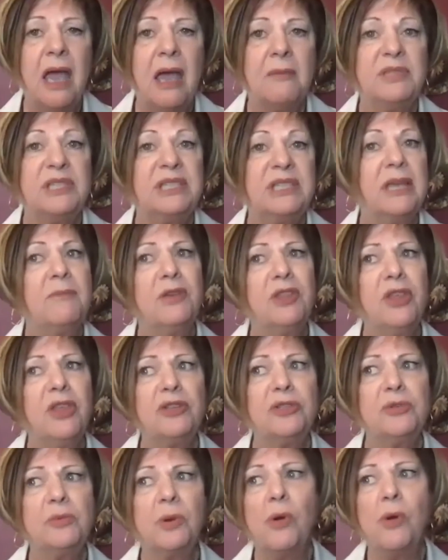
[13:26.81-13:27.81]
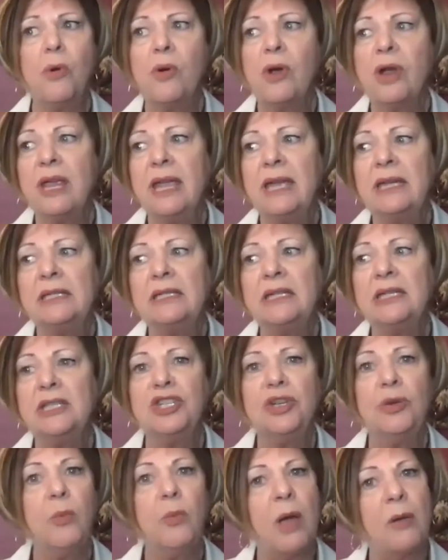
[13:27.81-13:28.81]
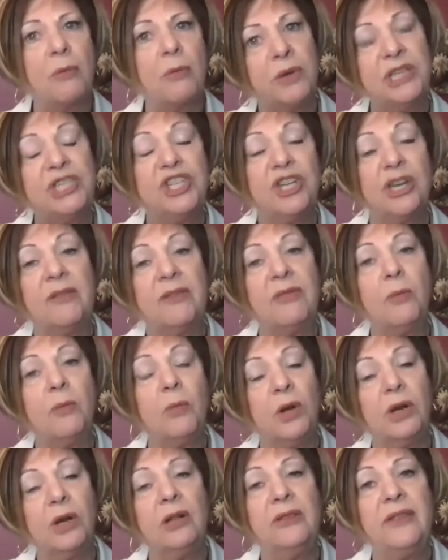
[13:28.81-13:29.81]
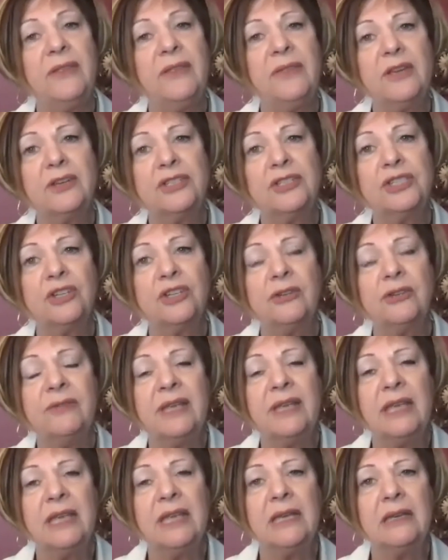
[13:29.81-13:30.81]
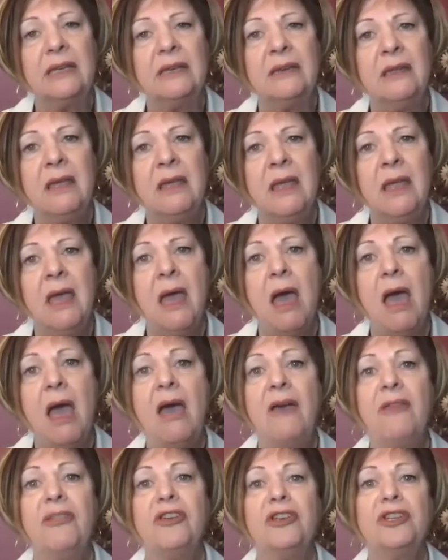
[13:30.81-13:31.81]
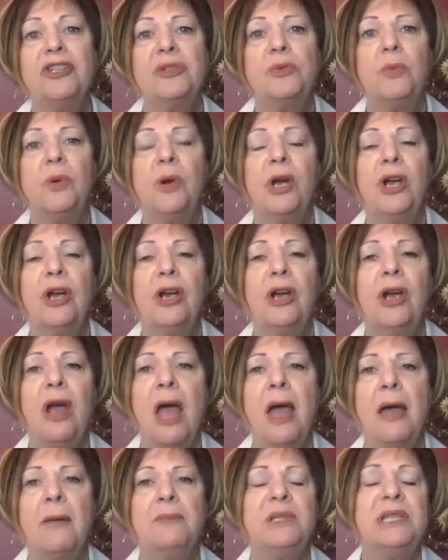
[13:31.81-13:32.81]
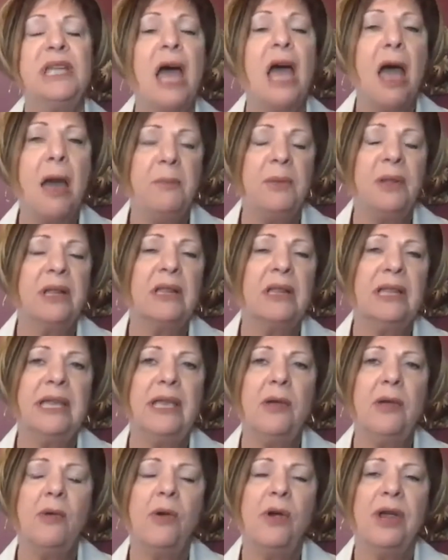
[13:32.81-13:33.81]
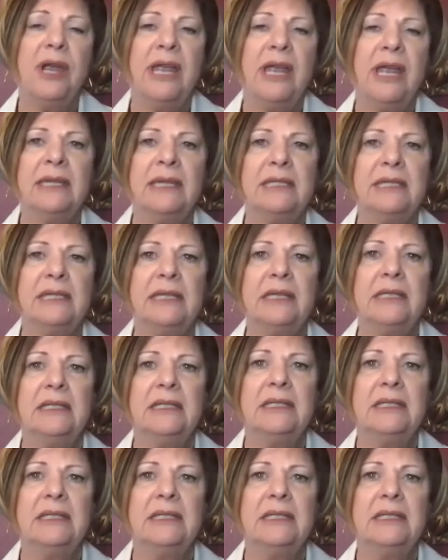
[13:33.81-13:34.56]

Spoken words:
Some of those were oriented to what region of the world that they're serving in. Others were topically oriented.